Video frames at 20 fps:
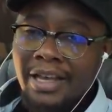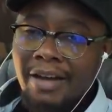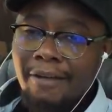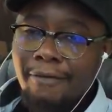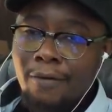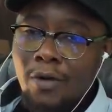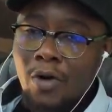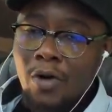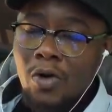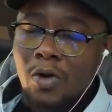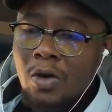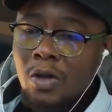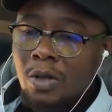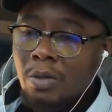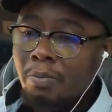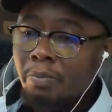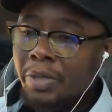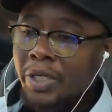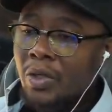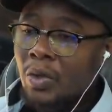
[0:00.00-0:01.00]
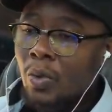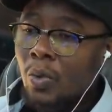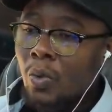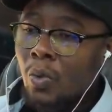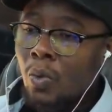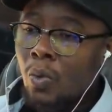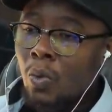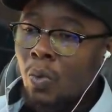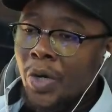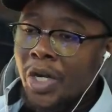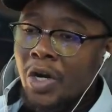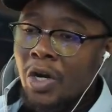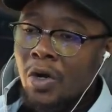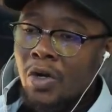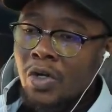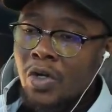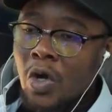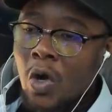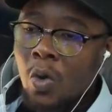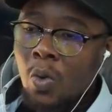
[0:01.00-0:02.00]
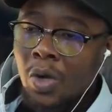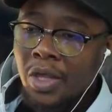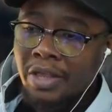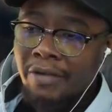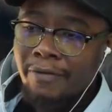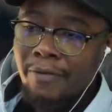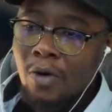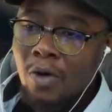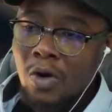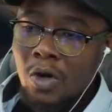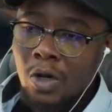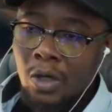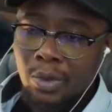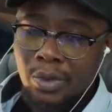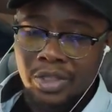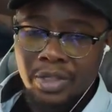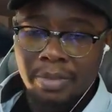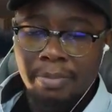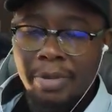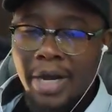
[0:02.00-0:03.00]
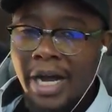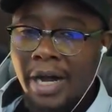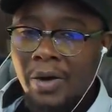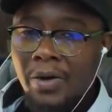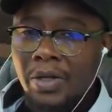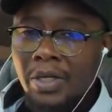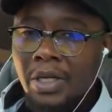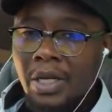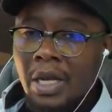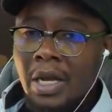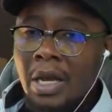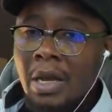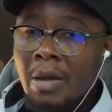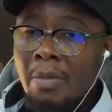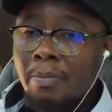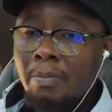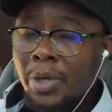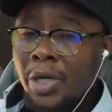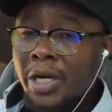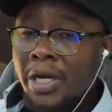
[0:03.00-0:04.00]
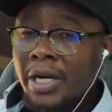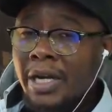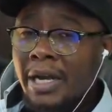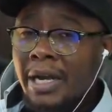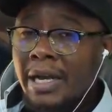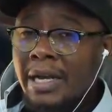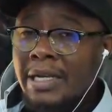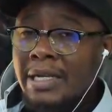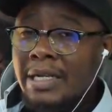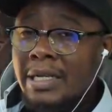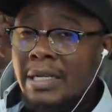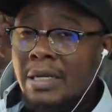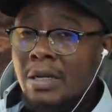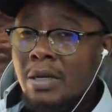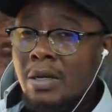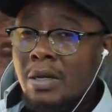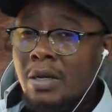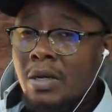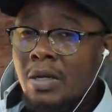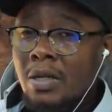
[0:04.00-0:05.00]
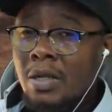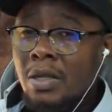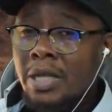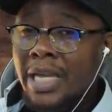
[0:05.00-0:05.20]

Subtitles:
phone call, but we don't know what the phone call was about. But there